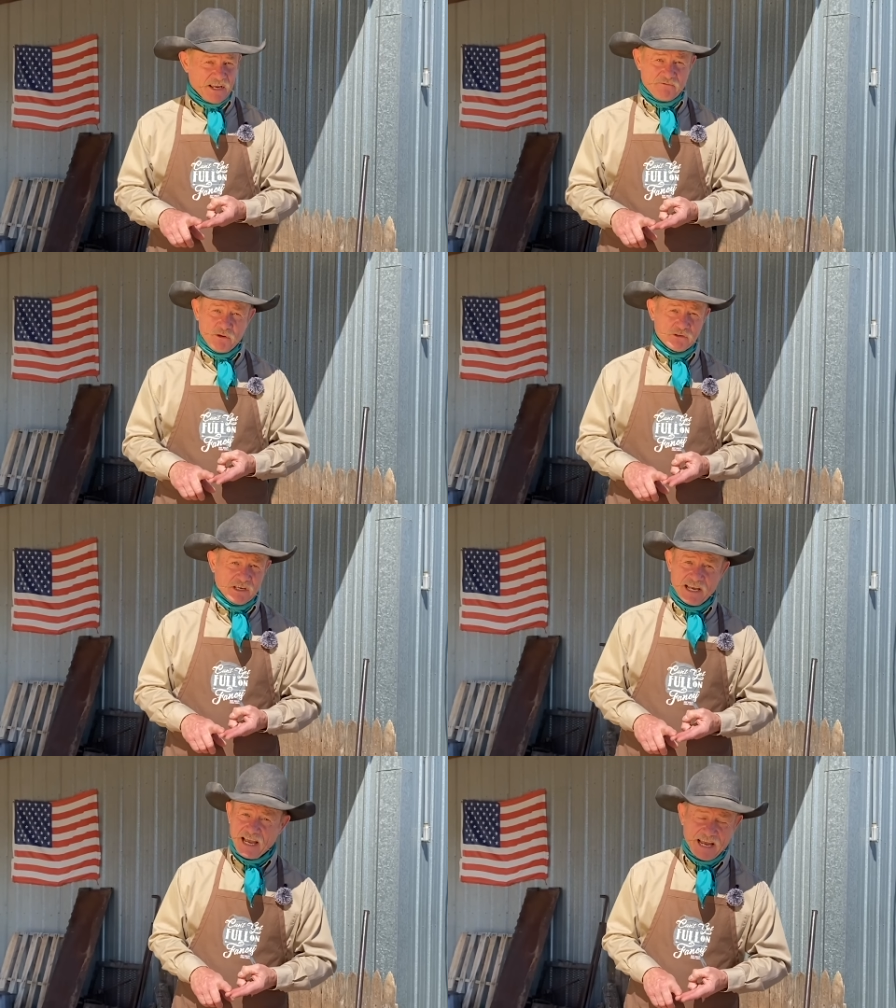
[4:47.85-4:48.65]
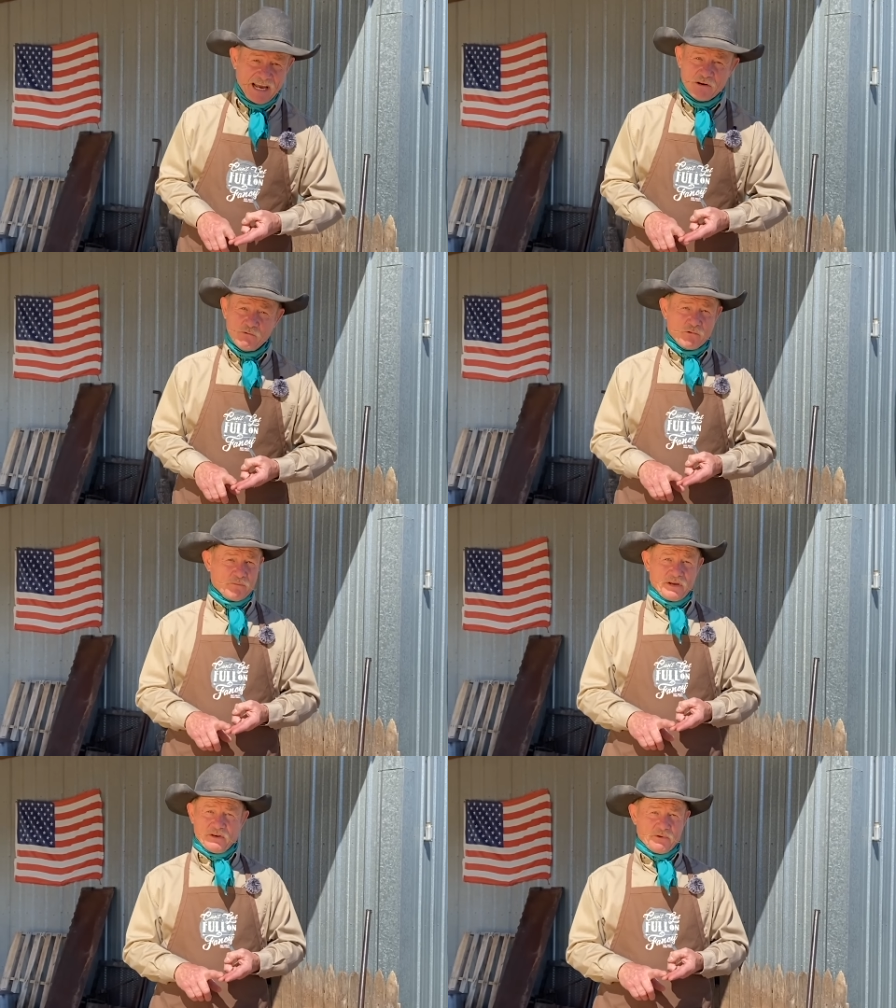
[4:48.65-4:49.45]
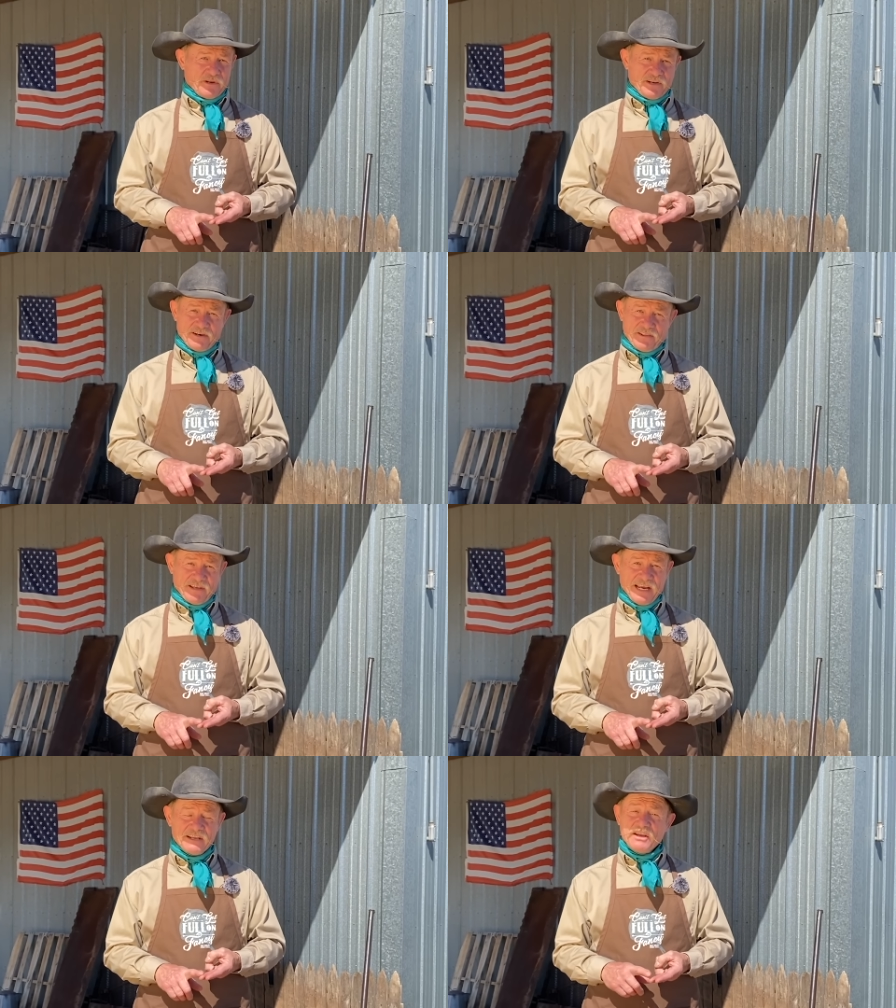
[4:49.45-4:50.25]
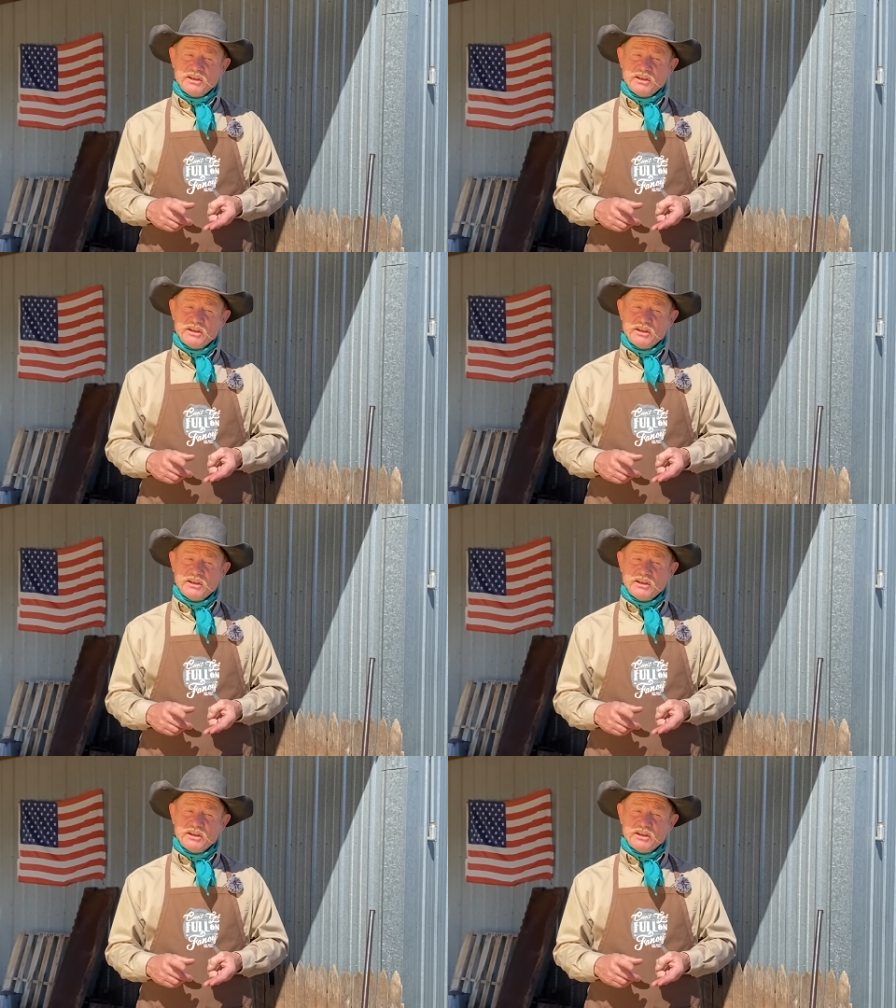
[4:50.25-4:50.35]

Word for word: if you say, hey, I don't want to be doing none of that,